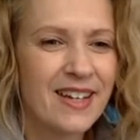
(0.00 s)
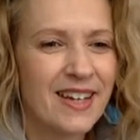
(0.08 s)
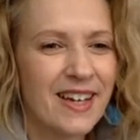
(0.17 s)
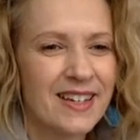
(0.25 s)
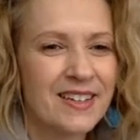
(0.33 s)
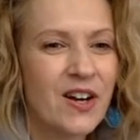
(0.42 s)

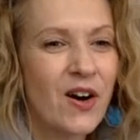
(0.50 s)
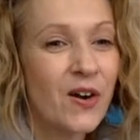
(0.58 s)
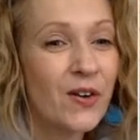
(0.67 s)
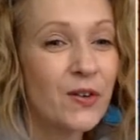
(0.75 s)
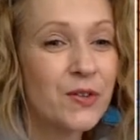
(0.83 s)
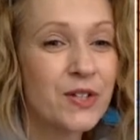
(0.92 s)
And
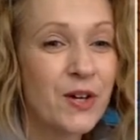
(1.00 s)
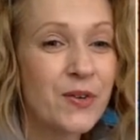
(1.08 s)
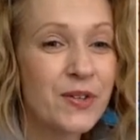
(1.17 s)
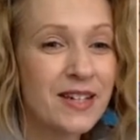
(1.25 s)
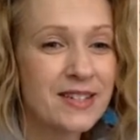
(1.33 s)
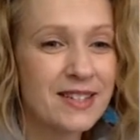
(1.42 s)
Carlos, oh,
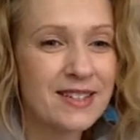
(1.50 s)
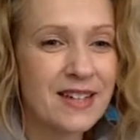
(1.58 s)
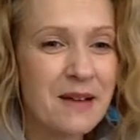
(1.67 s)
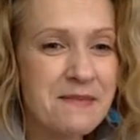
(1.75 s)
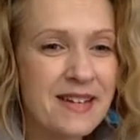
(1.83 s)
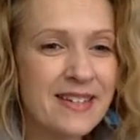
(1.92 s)
yes, just
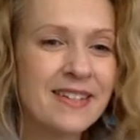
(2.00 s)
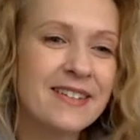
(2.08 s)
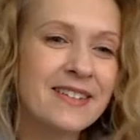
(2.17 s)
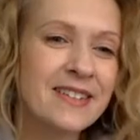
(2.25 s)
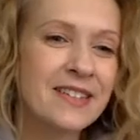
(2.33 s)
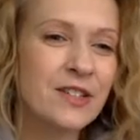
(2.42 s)
commenting
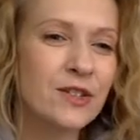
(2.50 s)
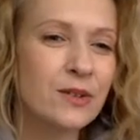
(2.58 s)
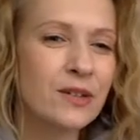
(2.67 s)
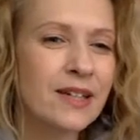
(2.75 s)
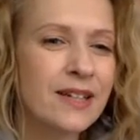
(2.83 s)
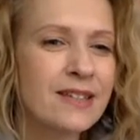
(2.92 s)
on the
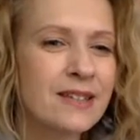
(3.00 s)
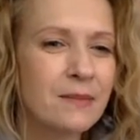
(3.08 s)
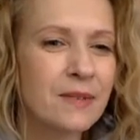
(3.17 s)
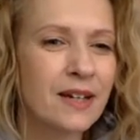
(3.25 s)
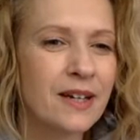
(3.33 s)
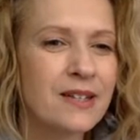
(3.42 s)
doodling is
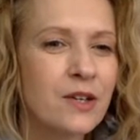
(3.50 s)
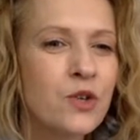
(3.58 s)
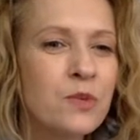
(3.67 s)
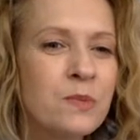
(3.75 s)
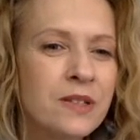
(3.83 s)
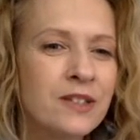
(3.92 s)
something us
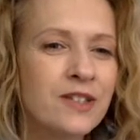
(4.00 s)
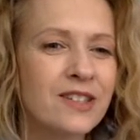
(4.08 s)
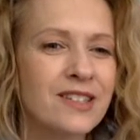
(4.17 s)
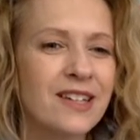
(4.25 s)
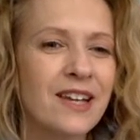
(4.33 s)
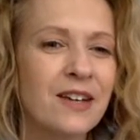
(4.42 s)
humans
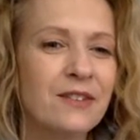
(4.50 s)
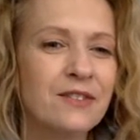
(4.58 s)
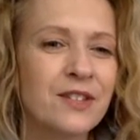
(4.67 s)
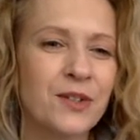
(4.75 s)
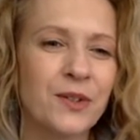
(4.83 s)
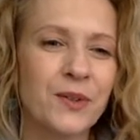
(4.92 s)
just love
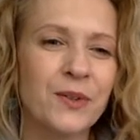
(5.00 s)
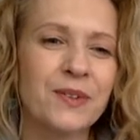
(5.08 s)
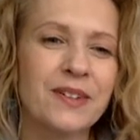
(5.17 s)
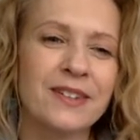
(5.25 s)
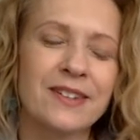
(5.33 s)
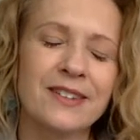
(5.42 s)
to,
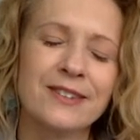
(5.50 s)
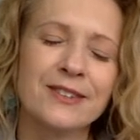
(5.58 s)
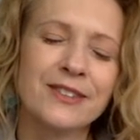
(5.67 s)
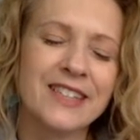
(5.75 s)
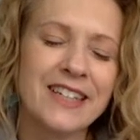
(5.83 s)
uh-oh.